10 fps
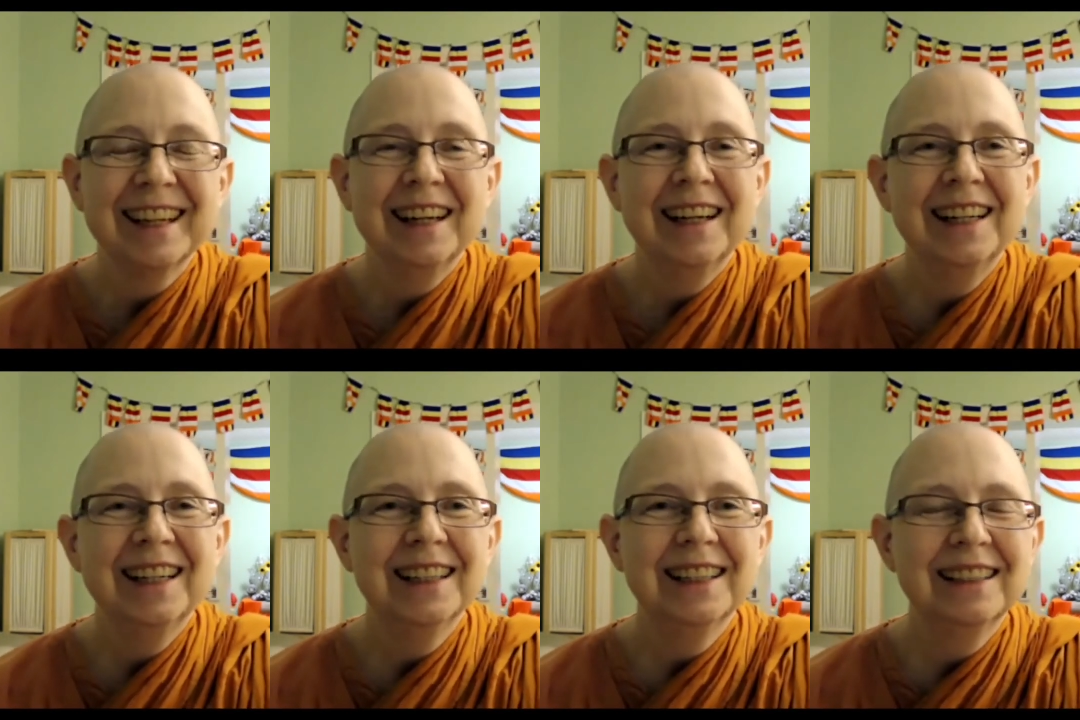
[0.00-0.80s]

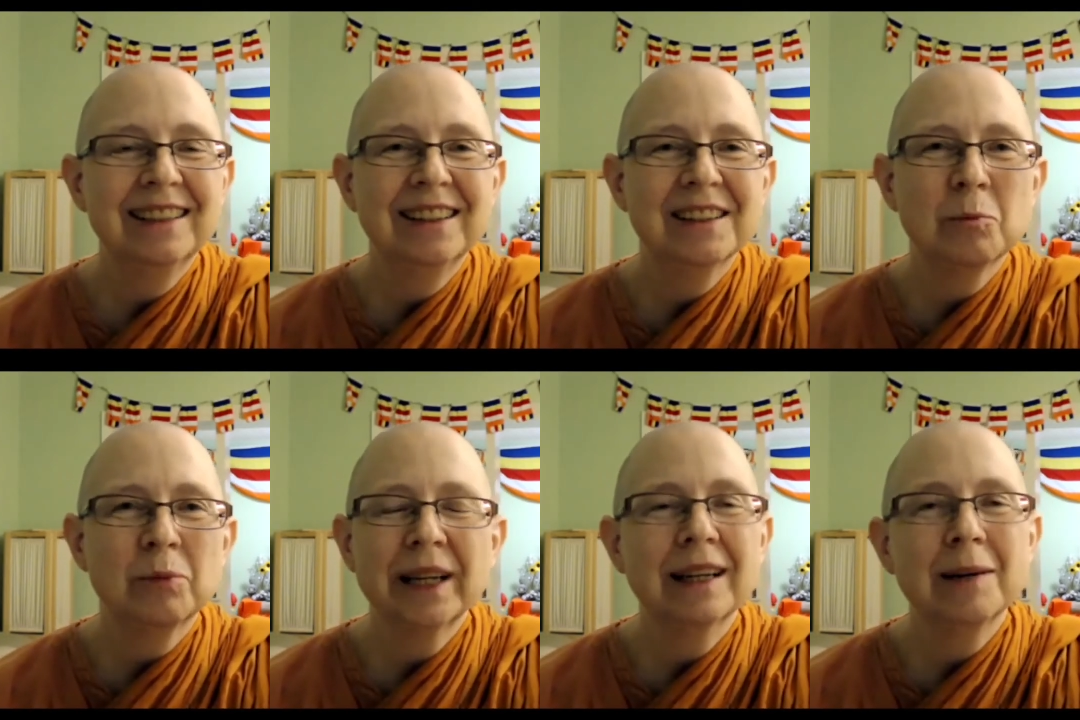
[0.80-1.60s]
Not
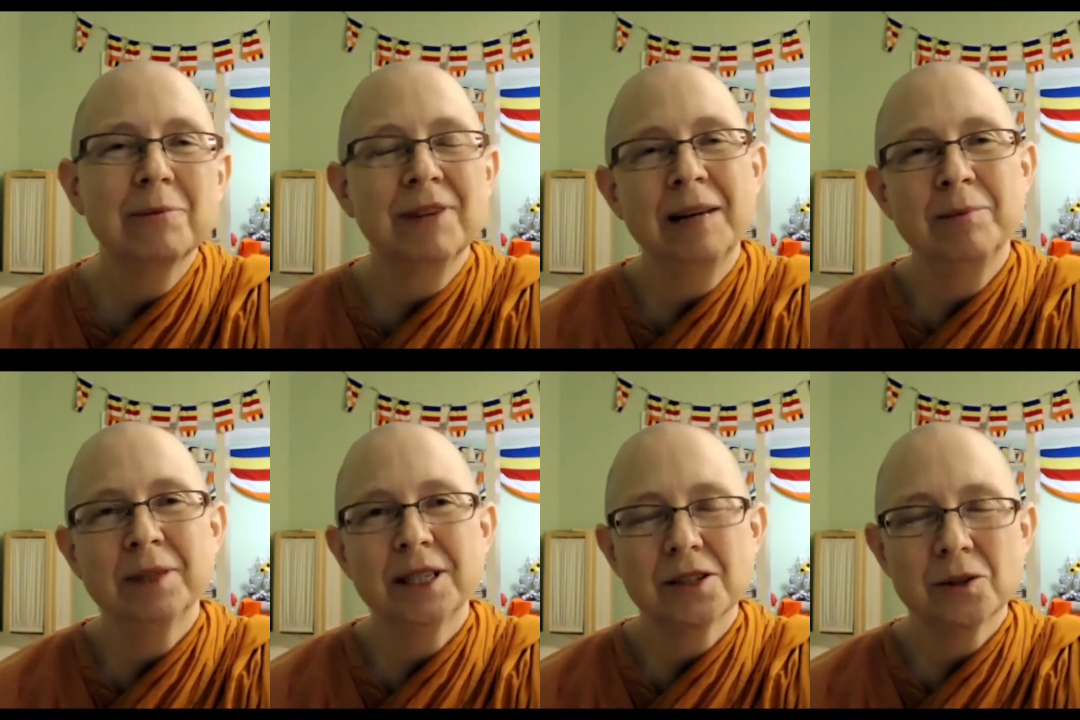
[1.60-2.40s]
breaking up
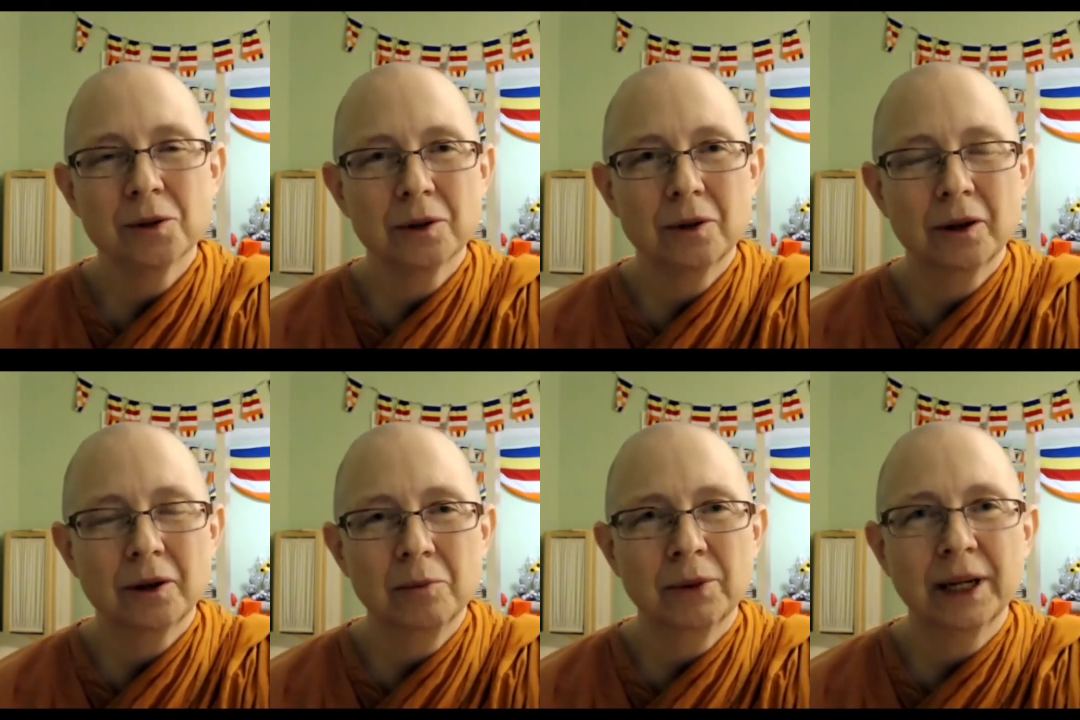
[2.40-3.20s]
families
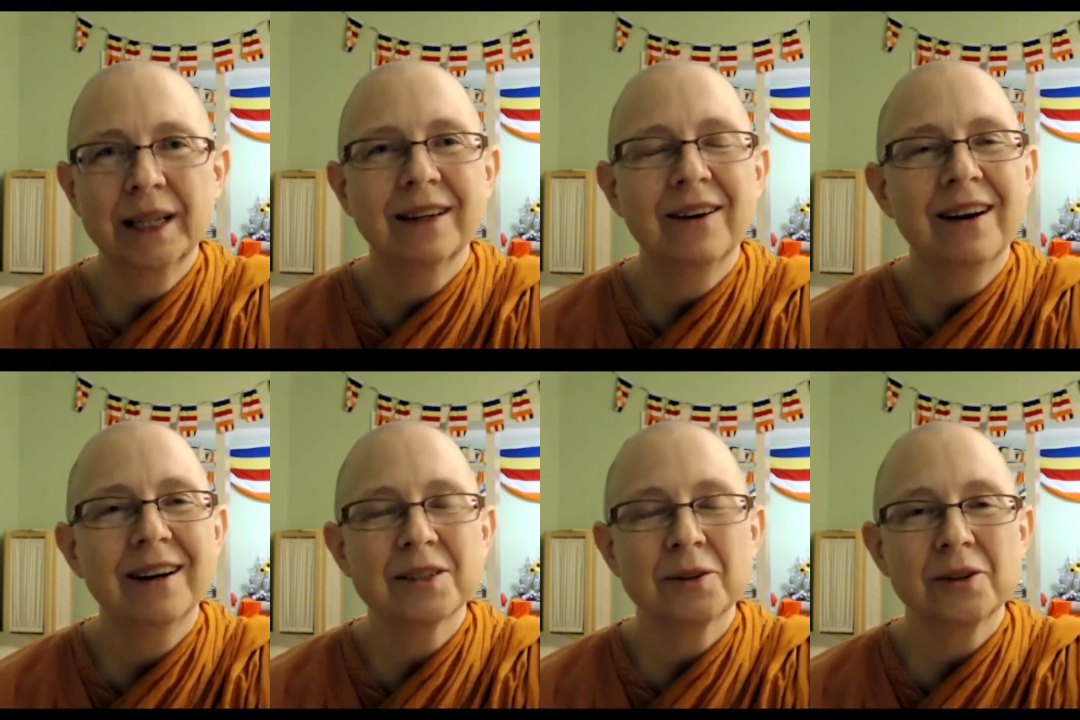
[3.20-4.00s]
or breaking
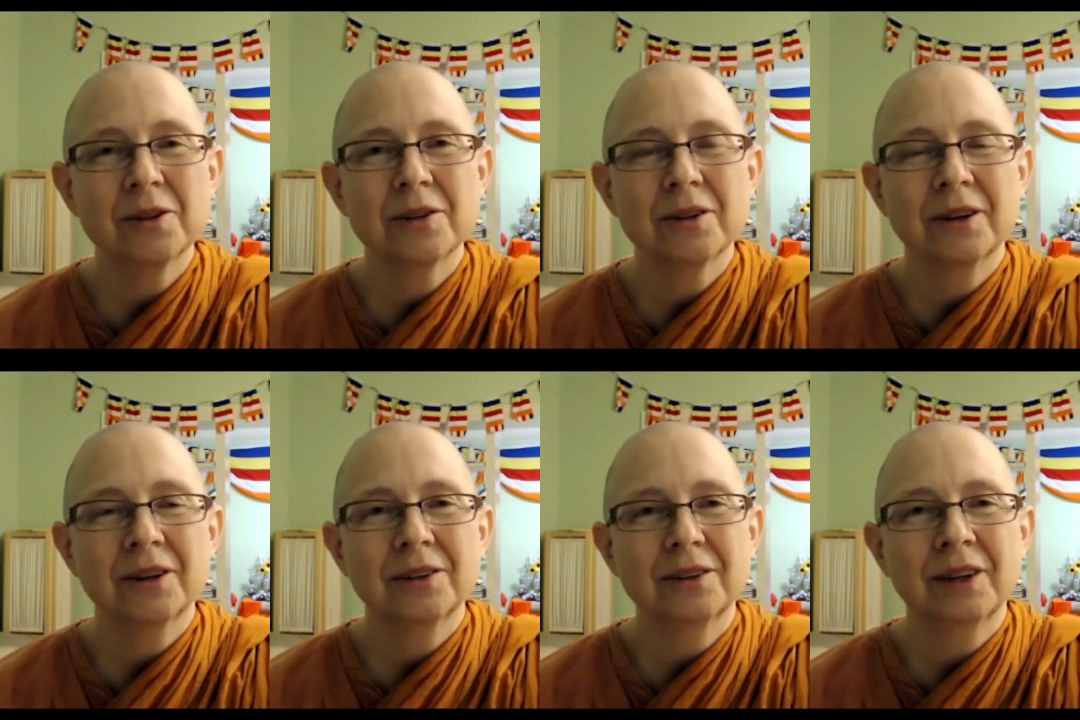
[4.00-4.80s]
hearts with our
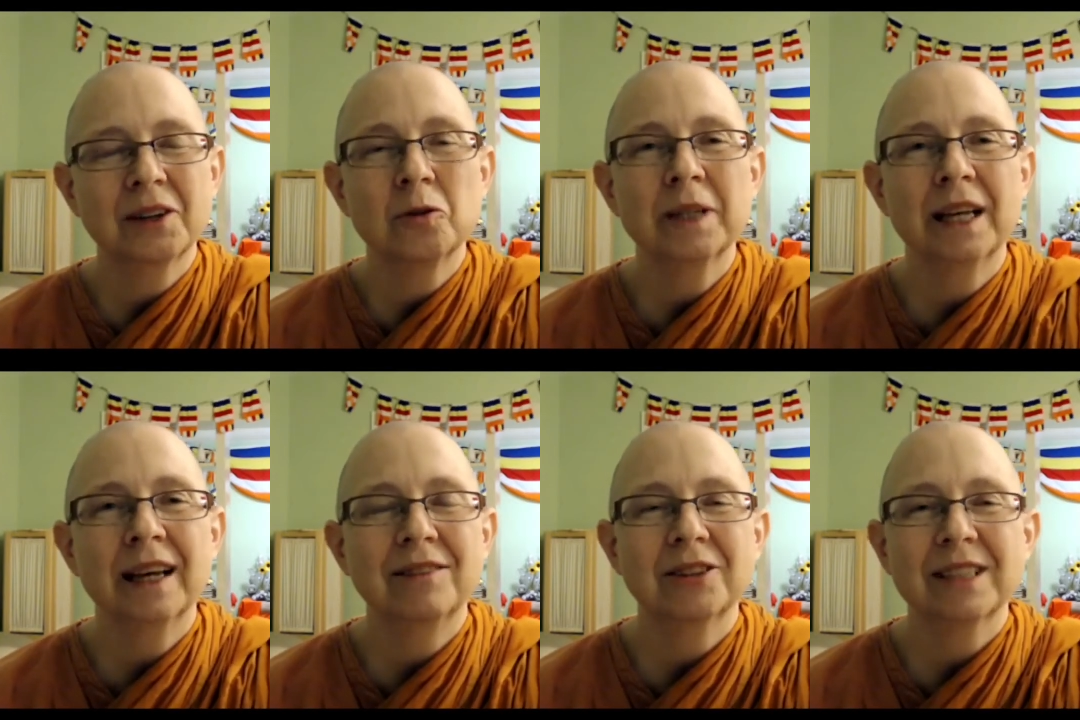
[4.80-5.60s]
sexual
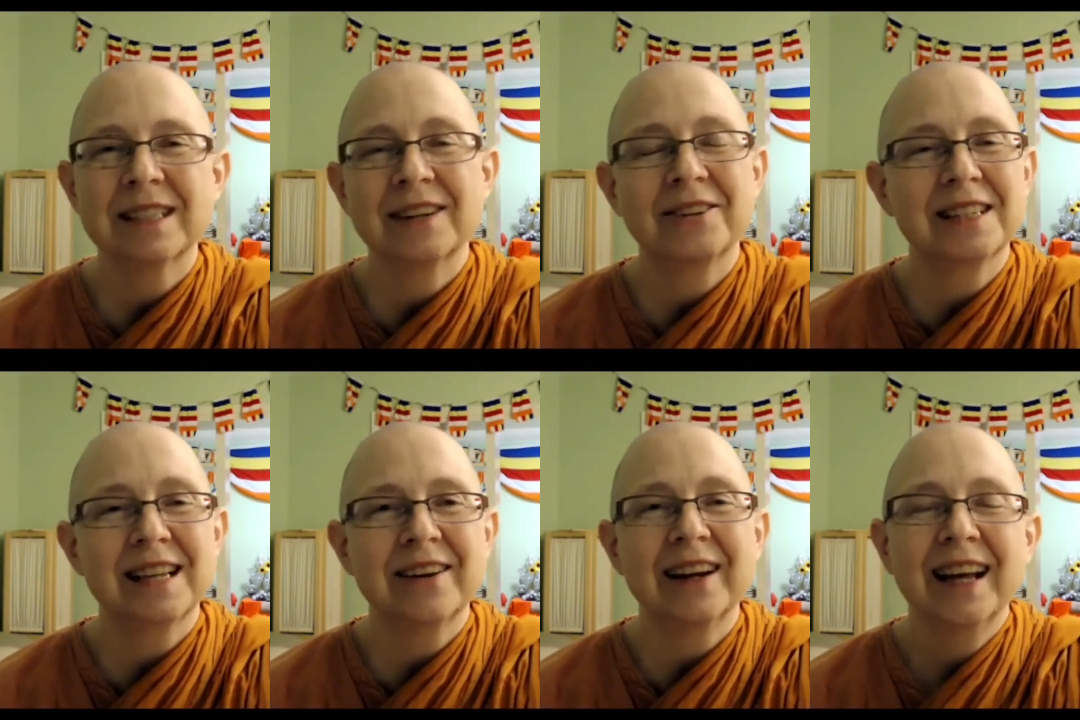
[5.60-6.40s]
behavior, et cetera, et
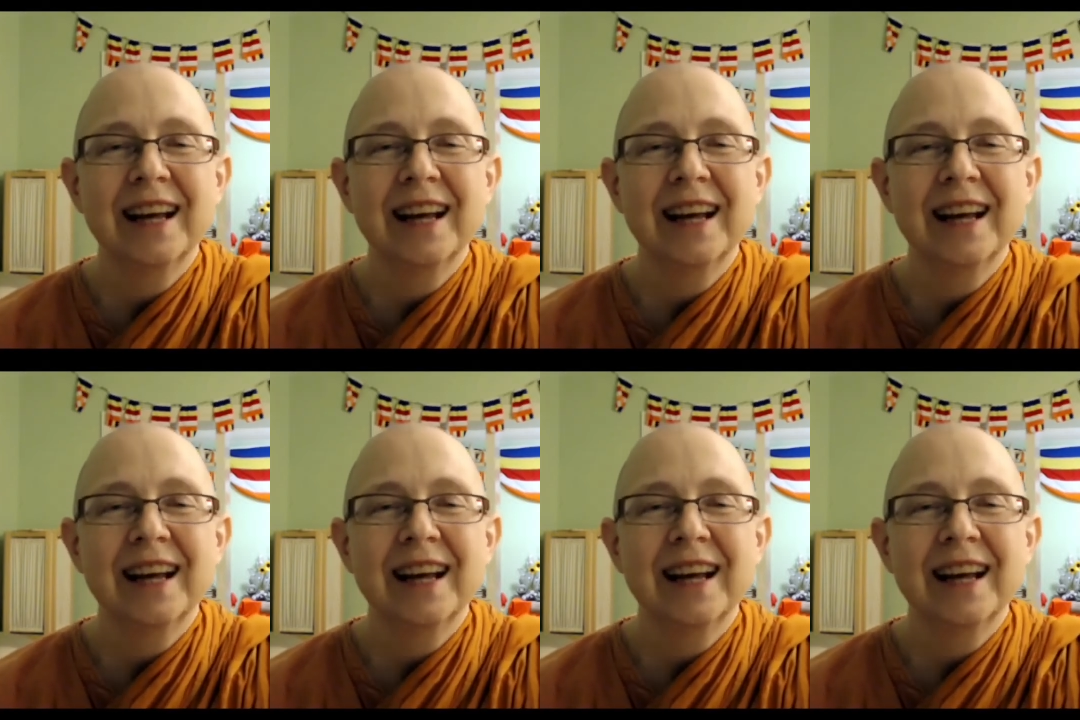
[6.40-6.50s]
cetera.